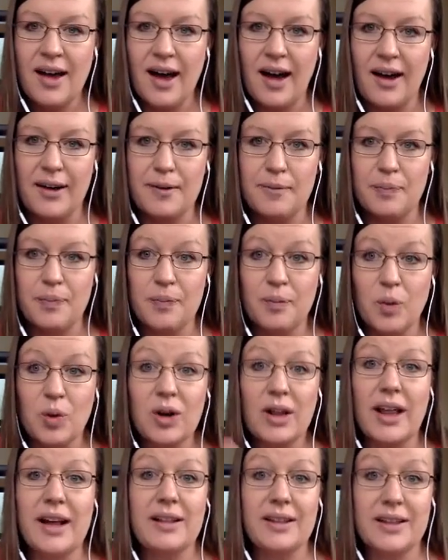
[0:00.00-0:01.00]
um, more
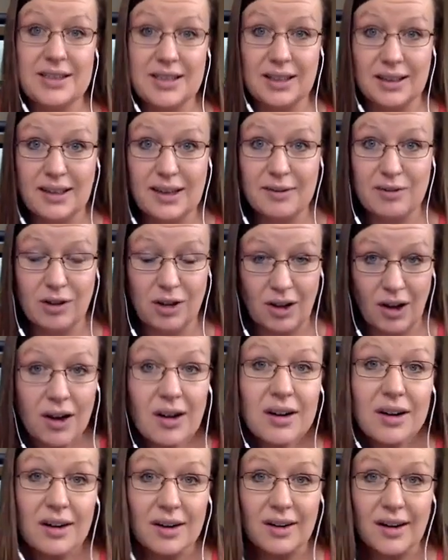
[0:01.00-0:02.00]
likely to live
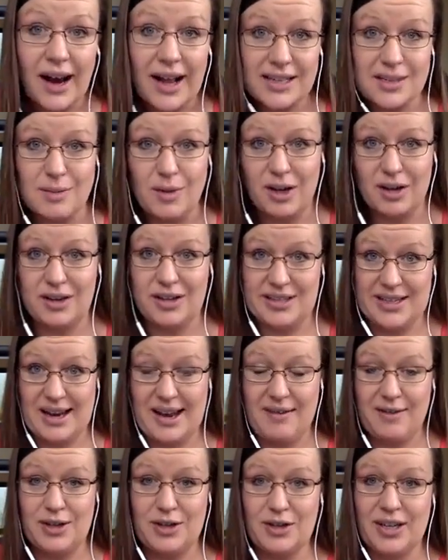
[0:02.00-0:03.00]
longer as moderate to
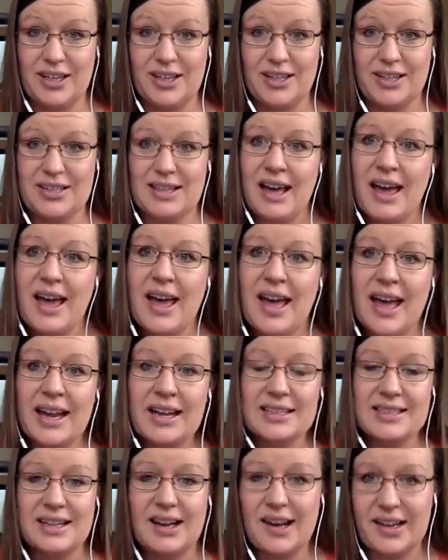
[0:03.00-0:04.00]
heavy drinkers. It
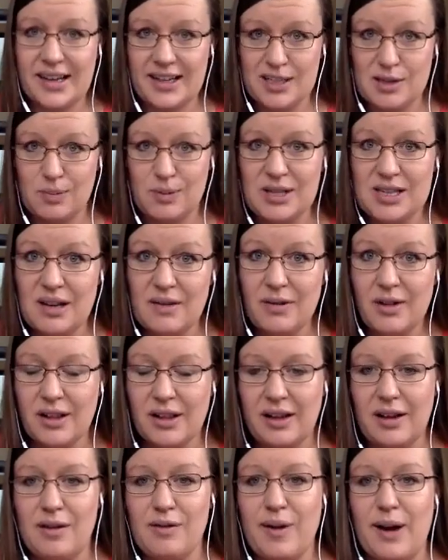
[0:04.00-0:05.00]
is talking
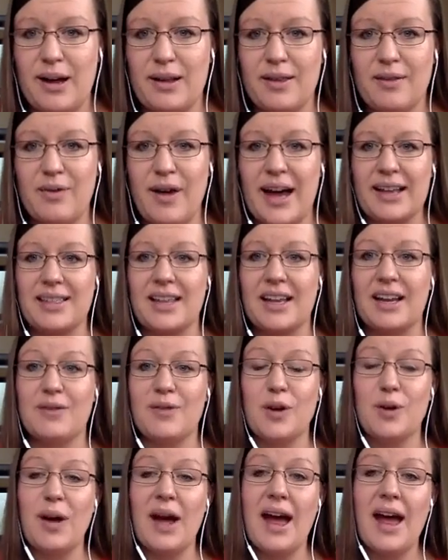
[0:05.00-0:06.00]
specifically about the fact that if
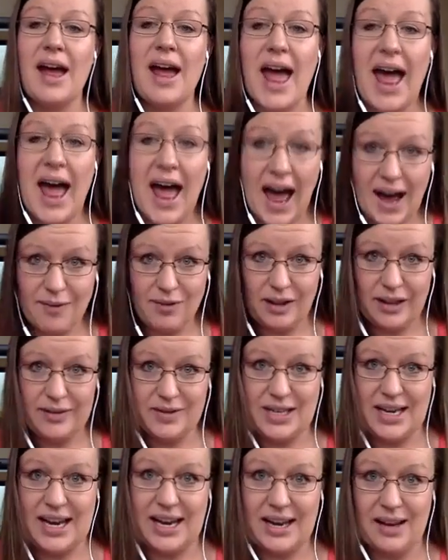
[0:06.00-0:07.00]
you have
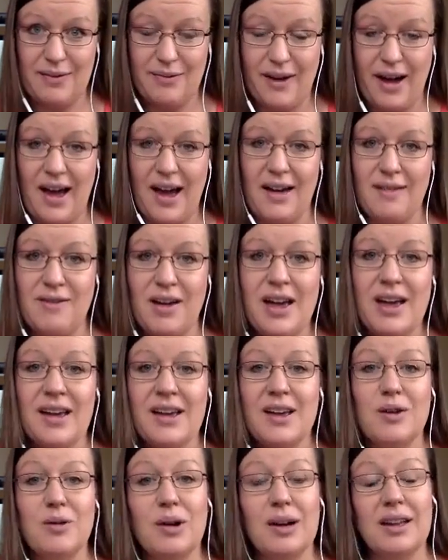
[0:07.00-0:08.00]
lived to 85,
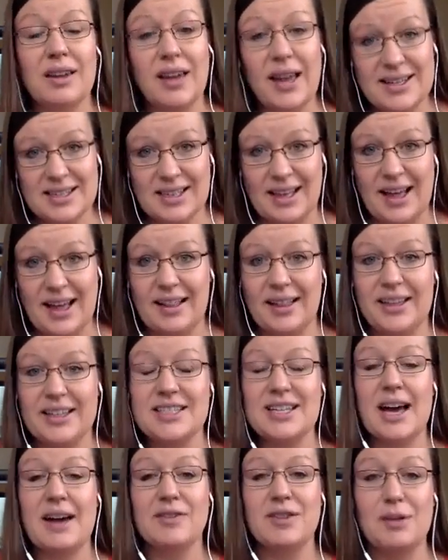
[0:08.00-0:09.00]
you are less likely
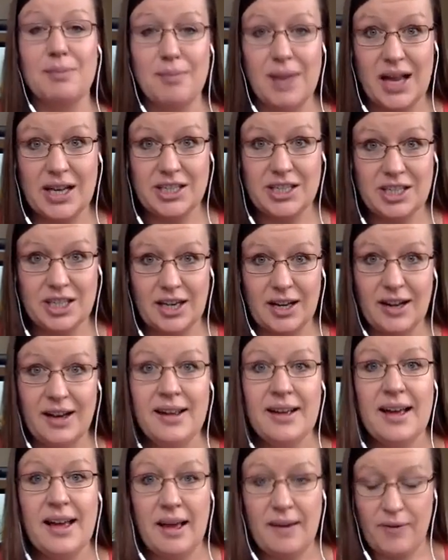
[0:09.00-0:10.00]
to have dementia
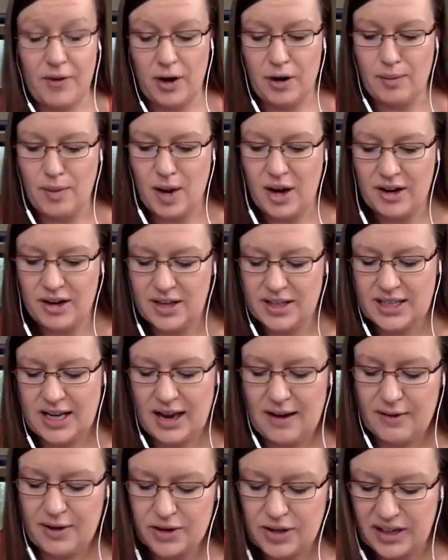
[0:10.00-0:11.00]
if you're a moderate to
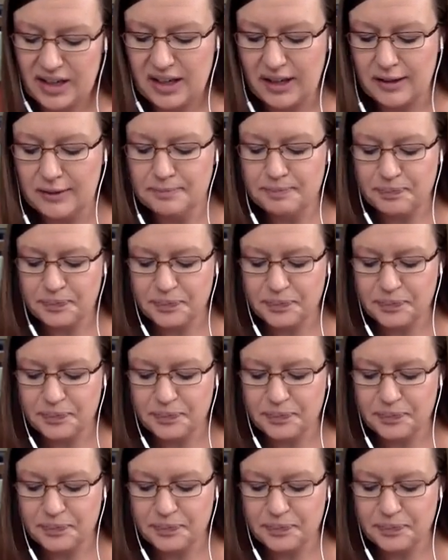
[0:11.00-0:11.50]
heavy drinker